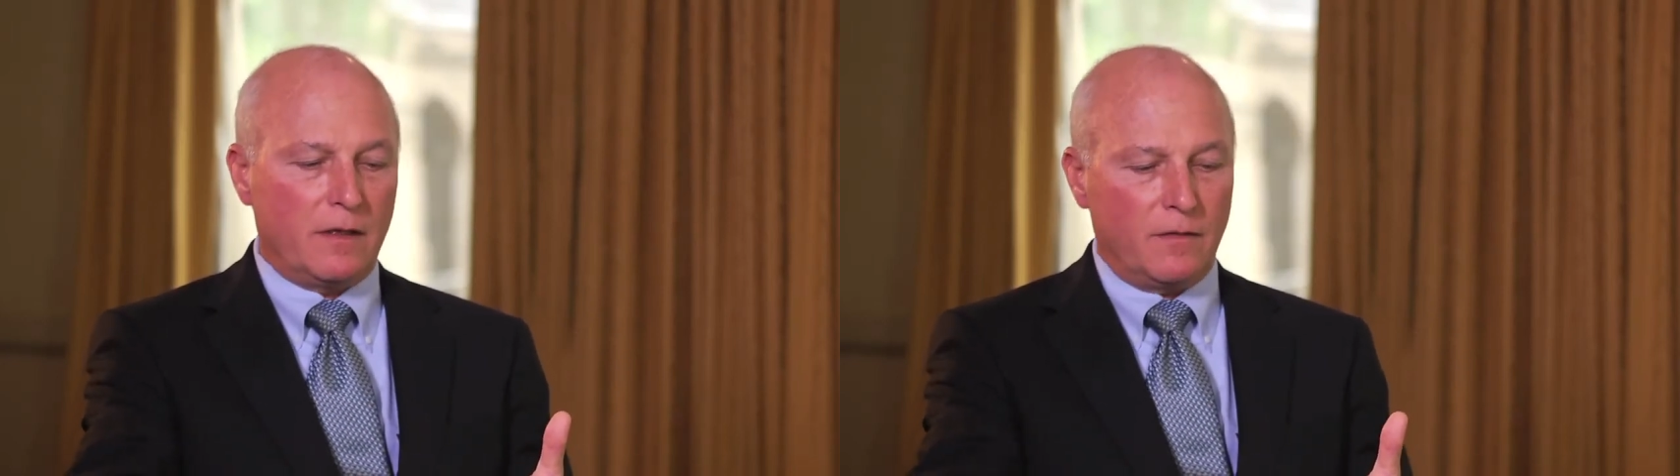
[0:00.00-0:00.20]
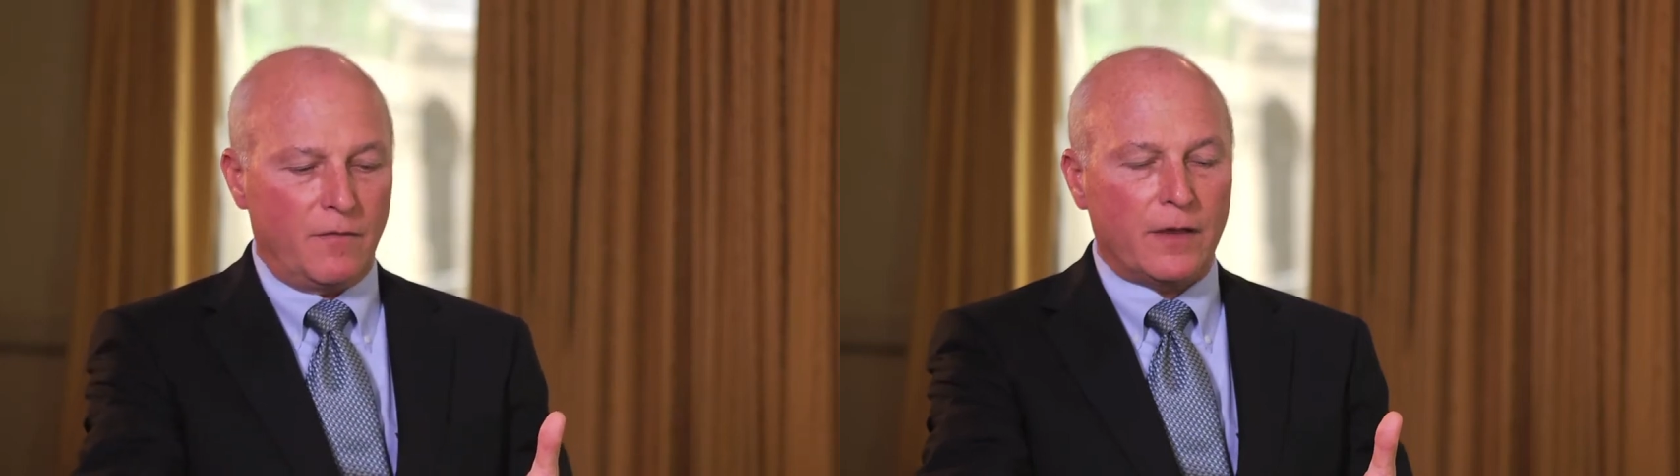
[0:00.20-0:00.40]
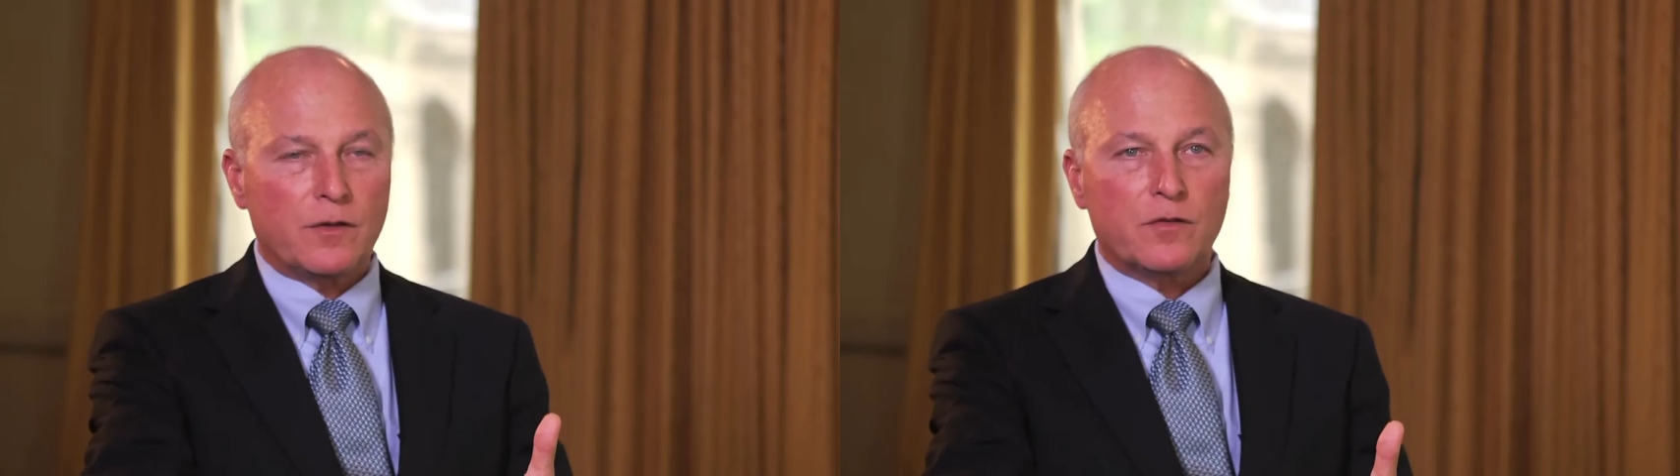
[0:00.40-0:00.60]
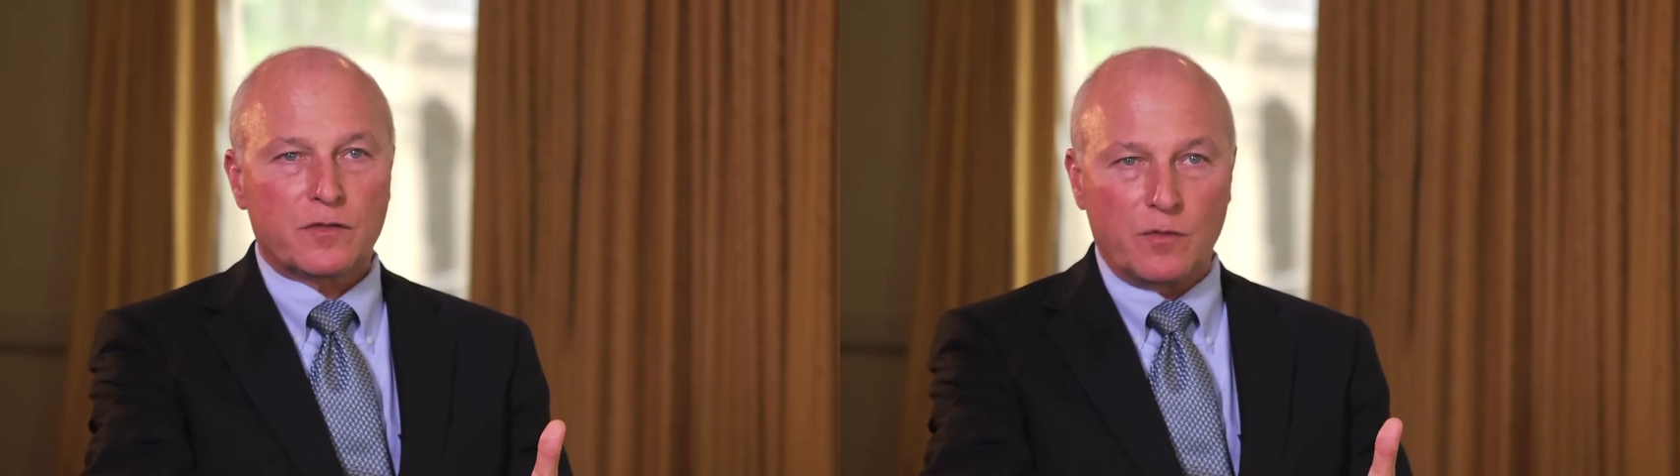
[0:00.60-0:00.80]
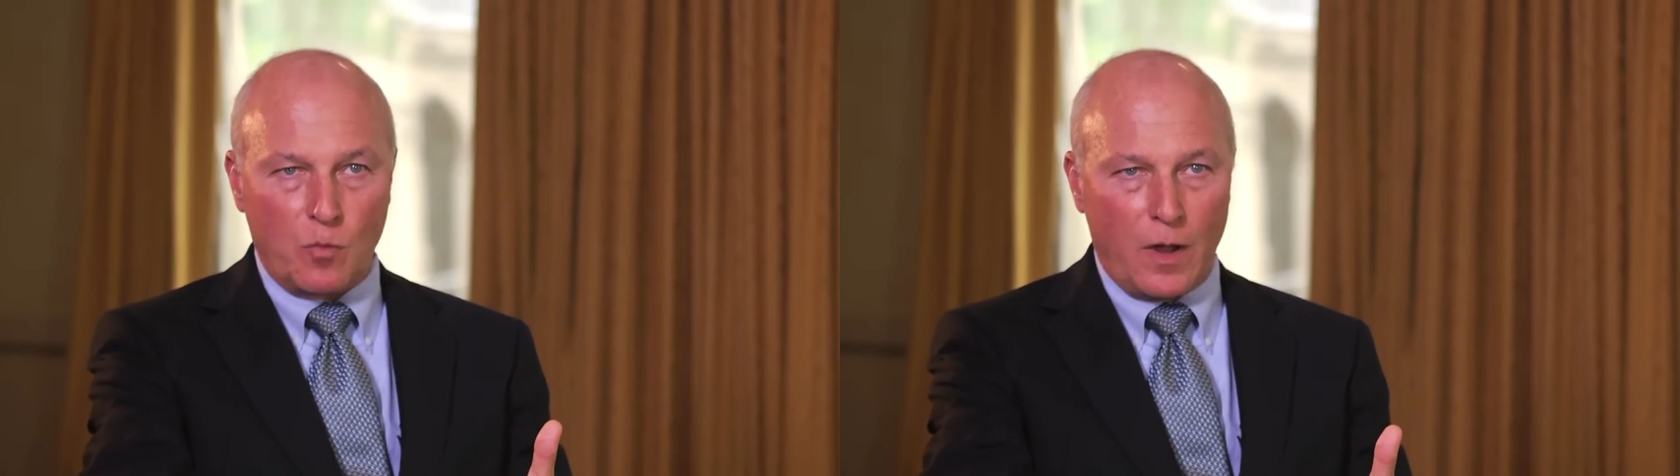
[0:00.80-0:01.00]
the vendors
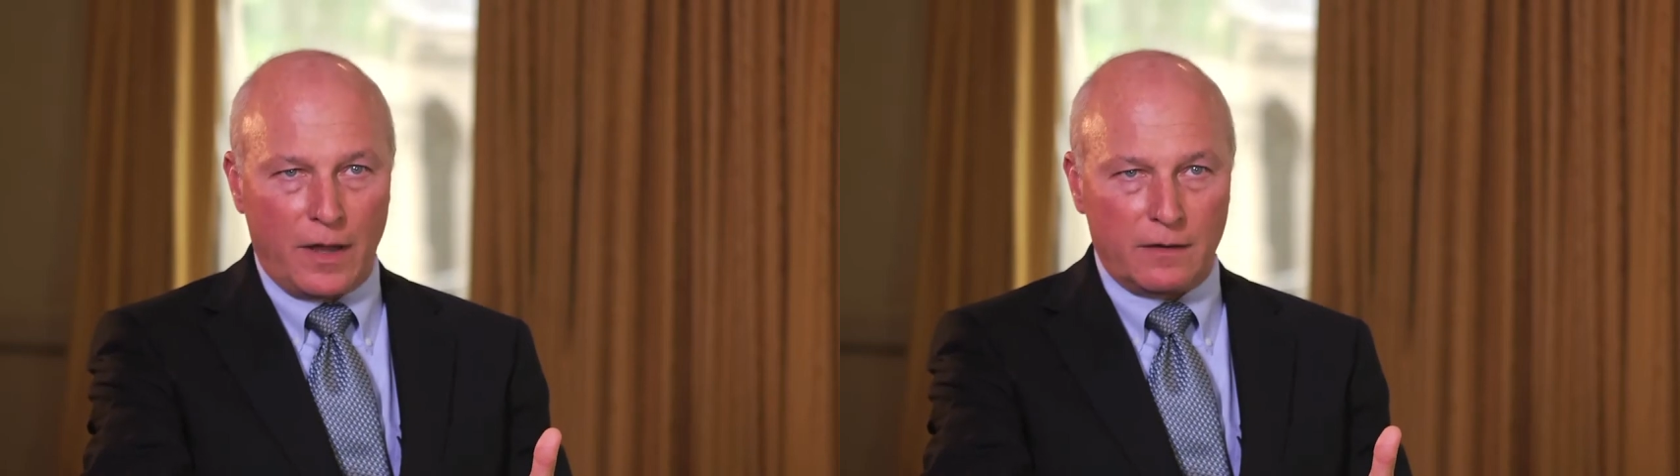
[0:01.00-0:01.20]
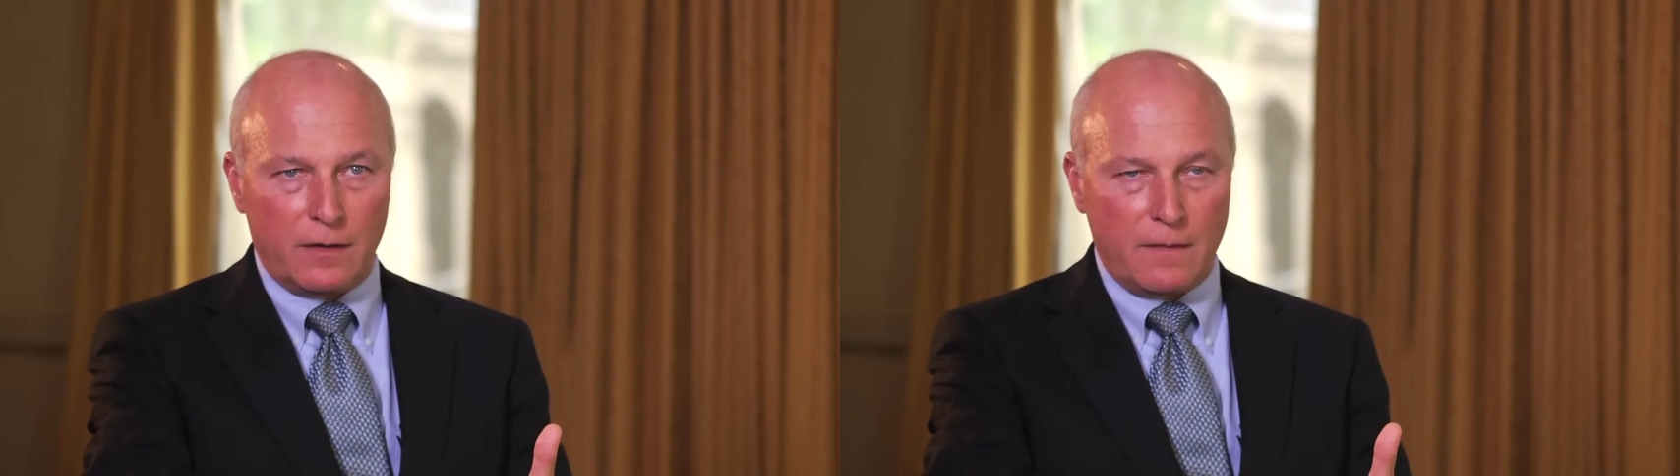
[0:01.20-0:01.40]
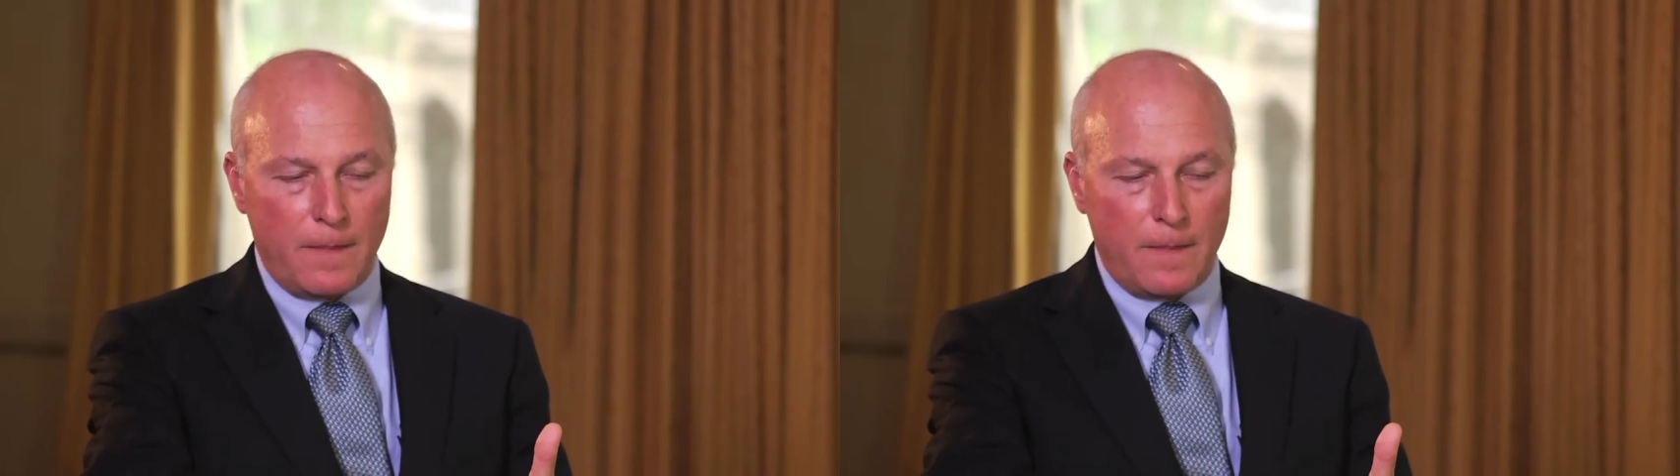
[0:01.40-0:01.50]
can win,